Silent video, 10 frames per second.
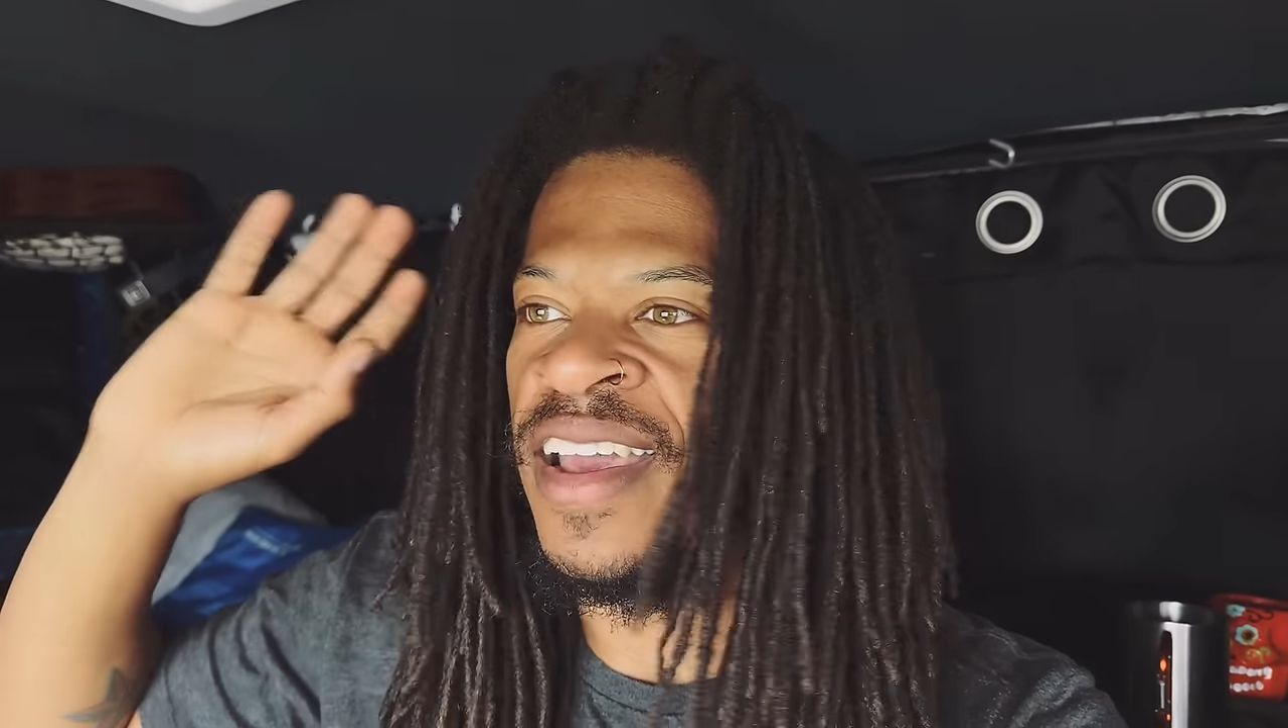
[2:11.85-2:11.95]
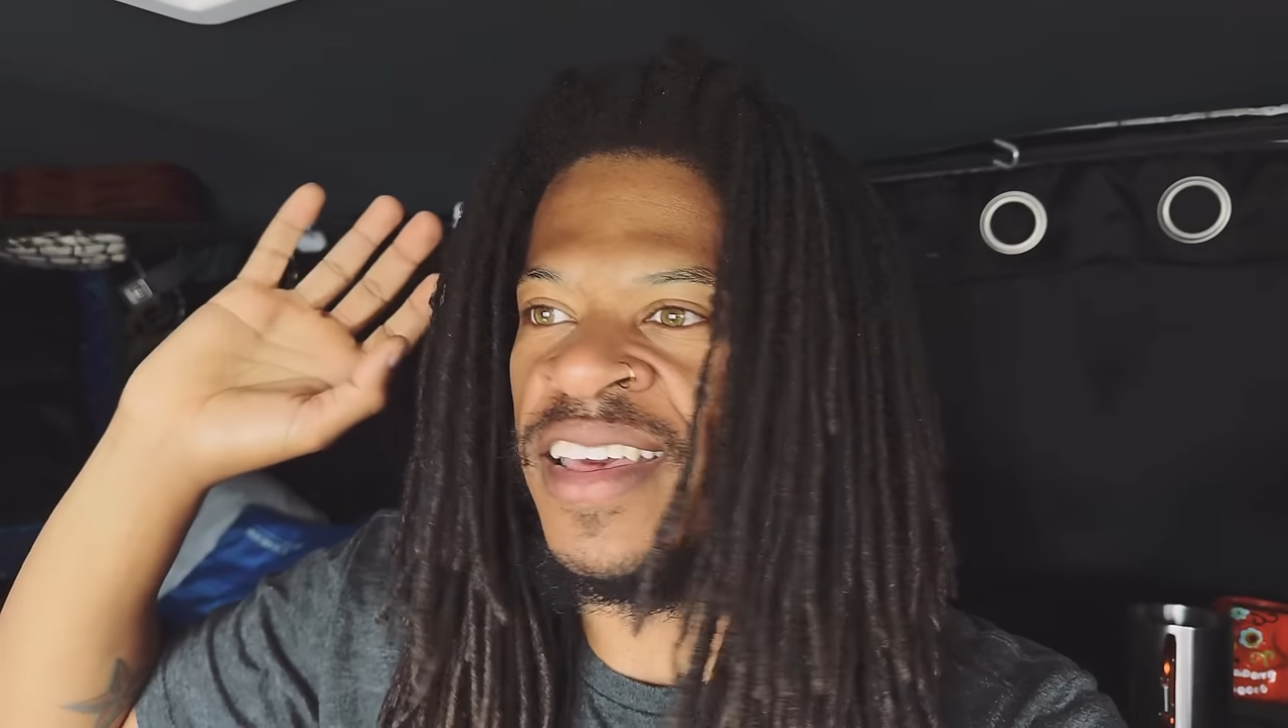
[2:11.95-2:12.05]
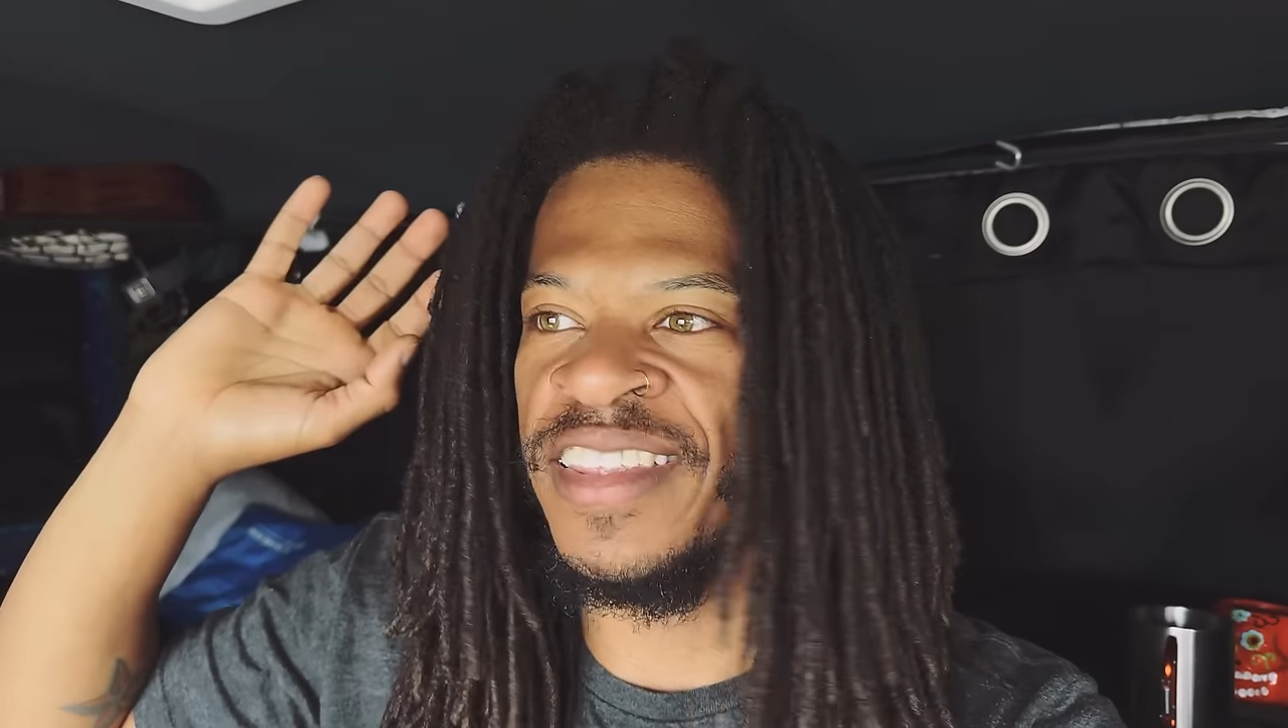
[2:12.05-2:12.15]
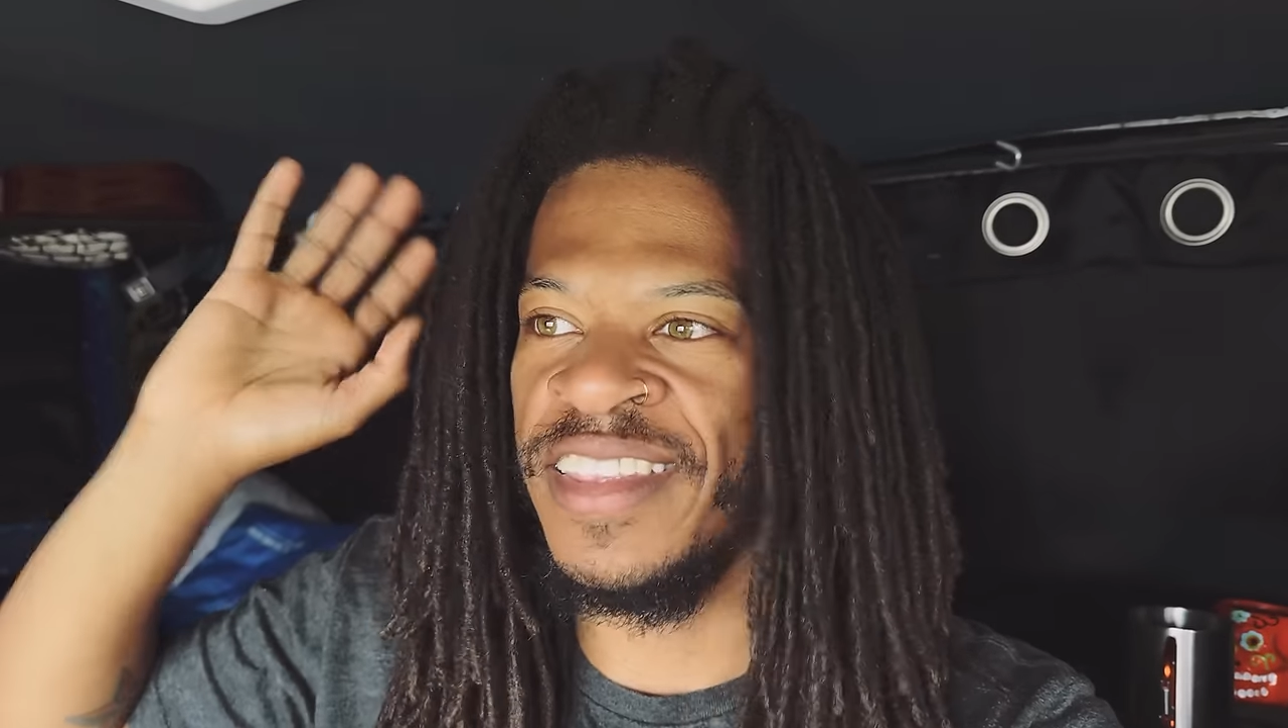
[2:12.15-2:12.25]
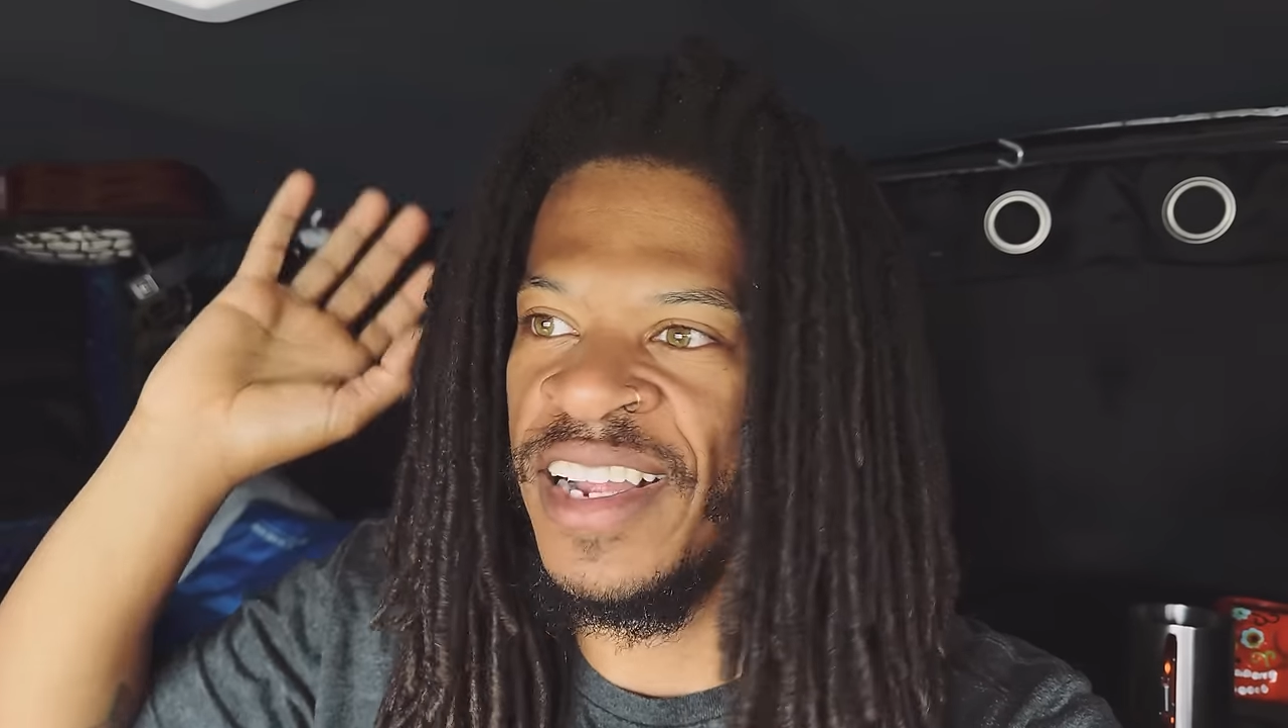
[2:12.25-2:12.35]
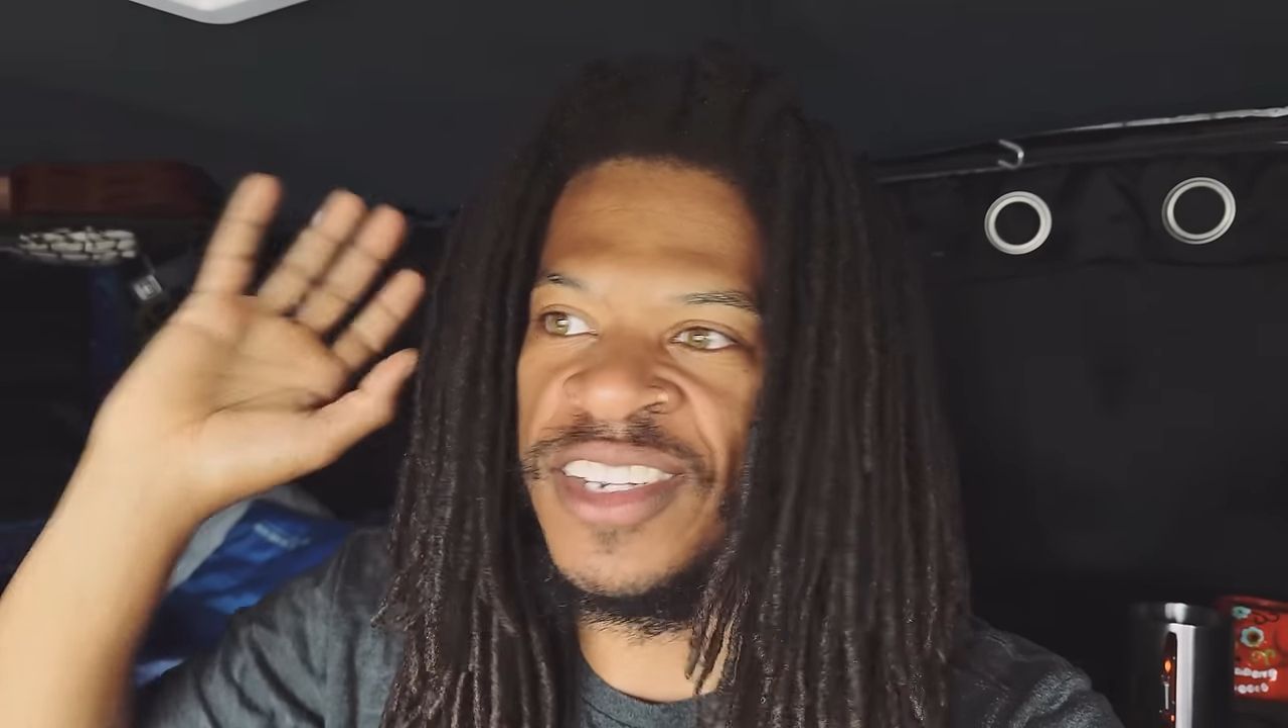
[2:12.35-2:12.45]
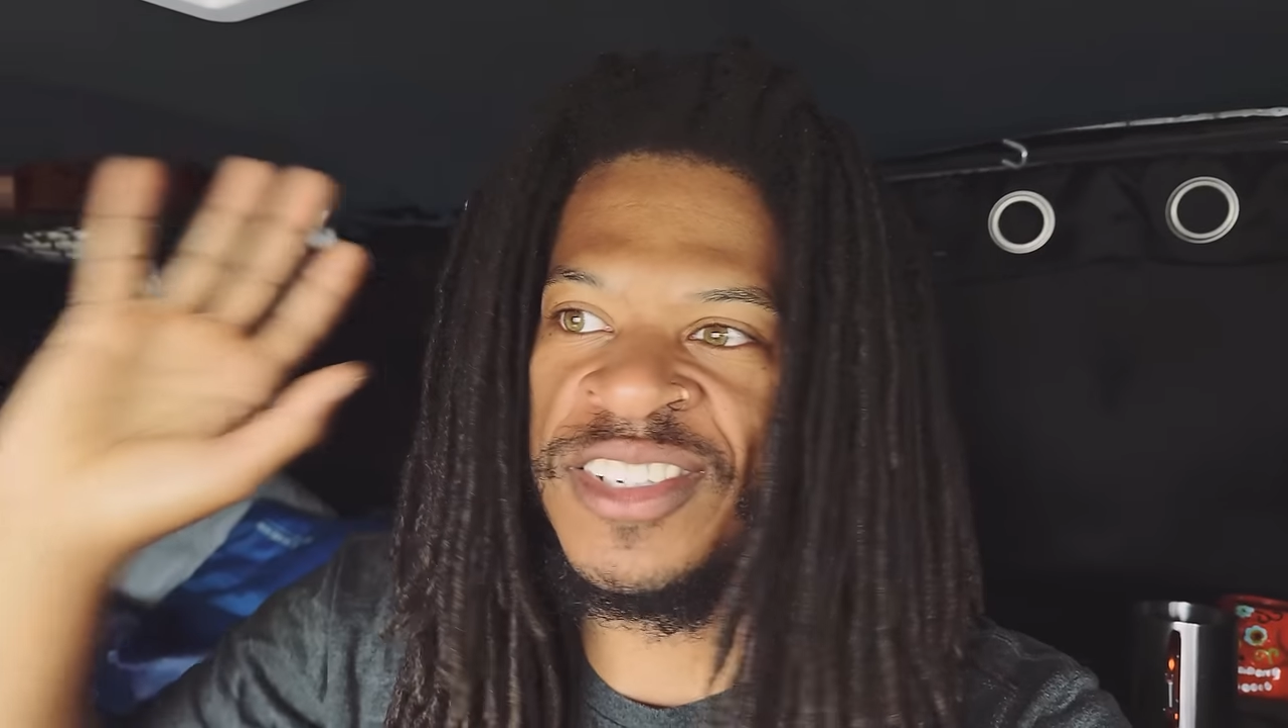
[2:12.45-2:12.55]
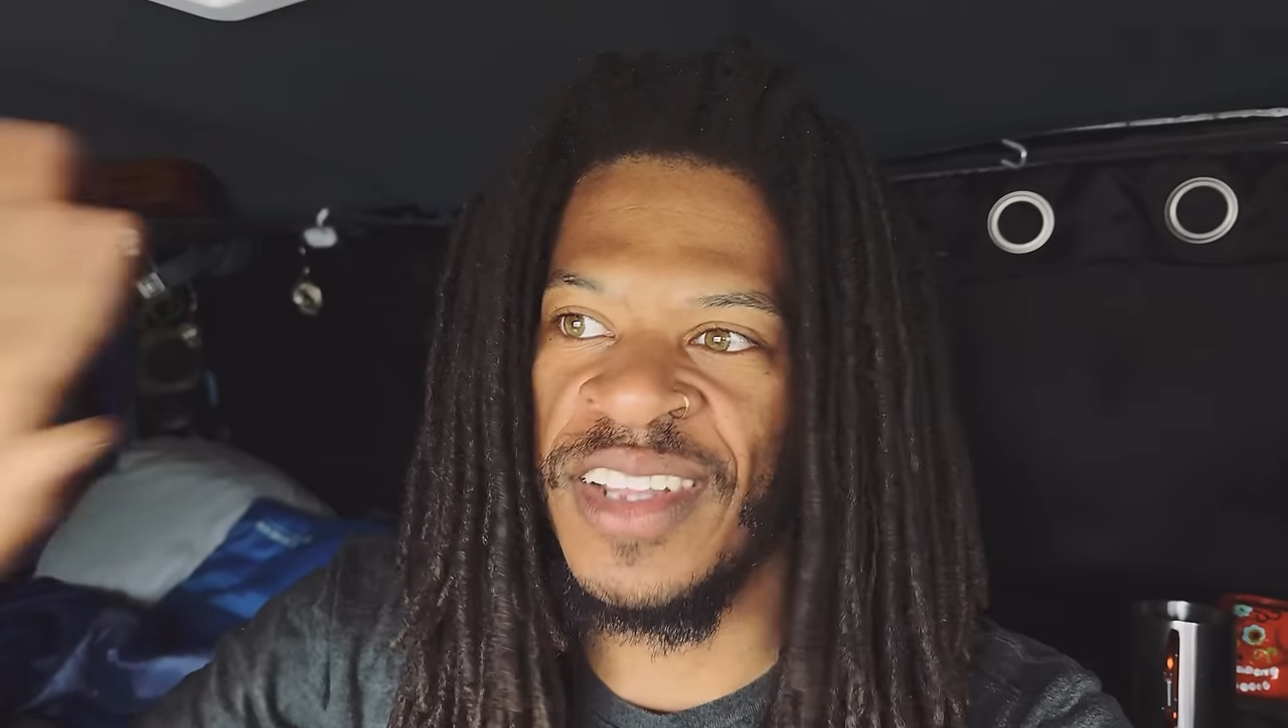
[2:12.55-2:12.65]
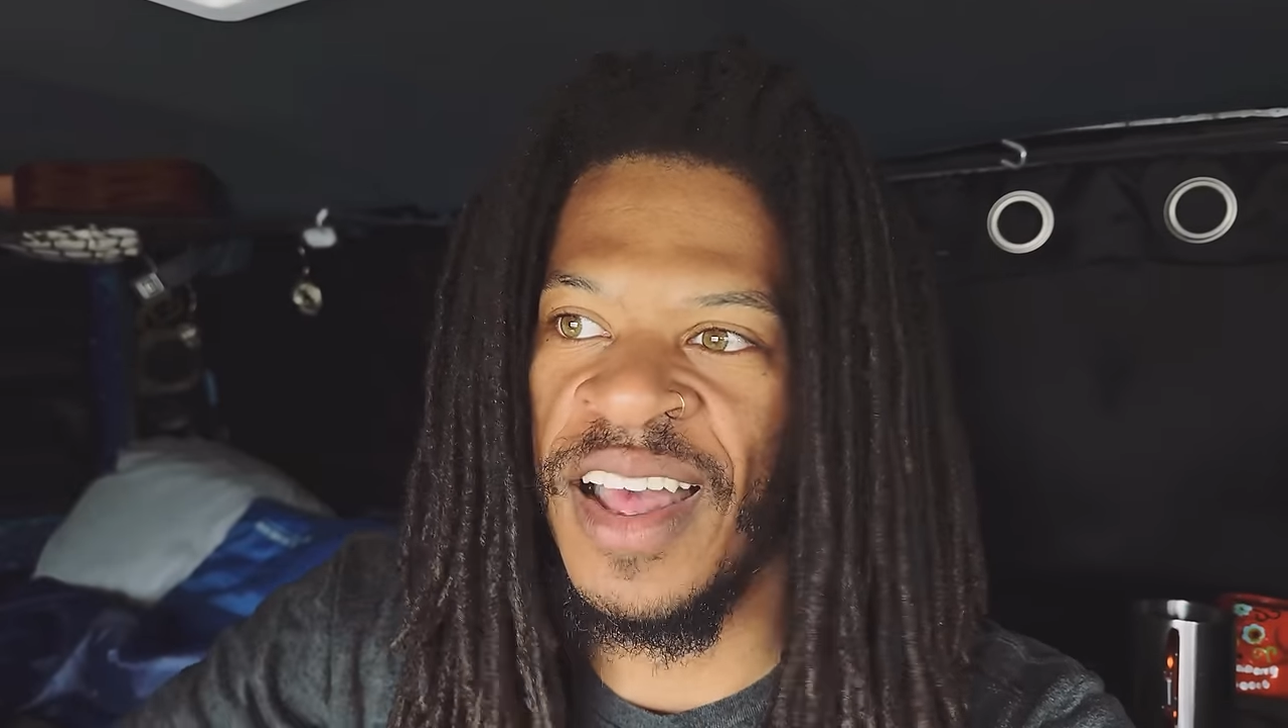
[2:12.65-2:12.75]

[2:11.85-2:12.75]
There's